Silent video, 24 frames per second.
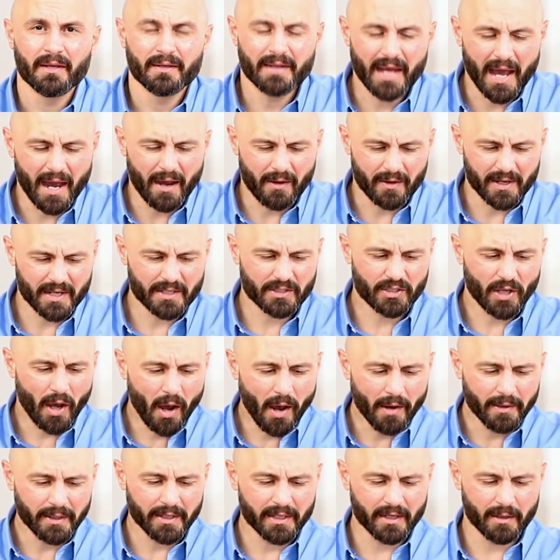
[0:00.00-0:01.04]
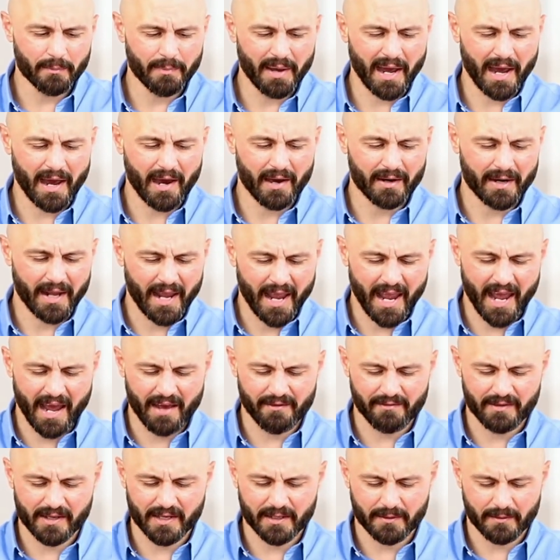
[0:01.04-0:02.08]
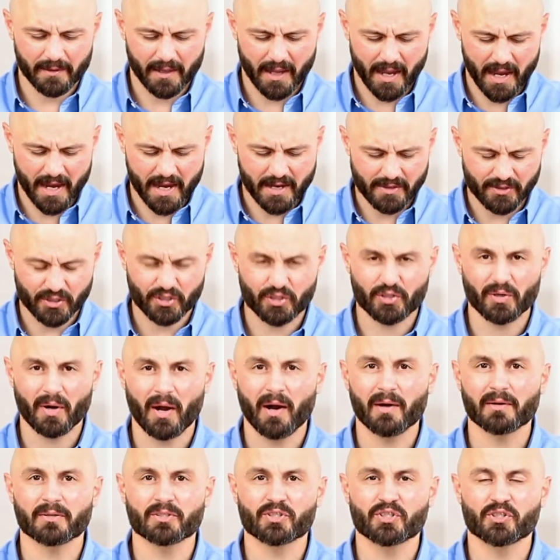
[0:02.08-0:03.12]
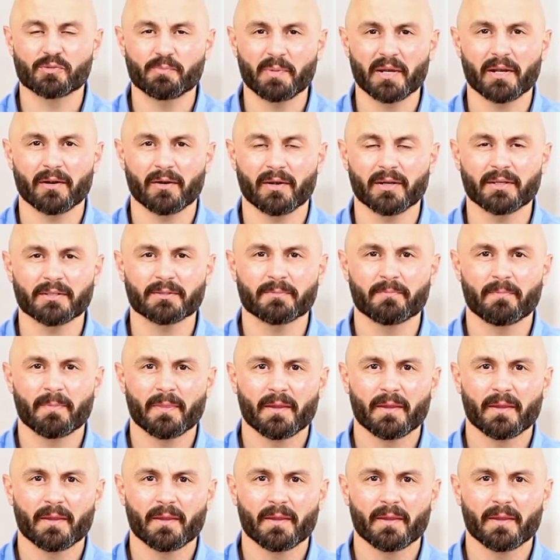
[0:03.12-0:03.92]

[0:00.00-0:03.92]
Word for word: Now, in talking about having a strong spirit,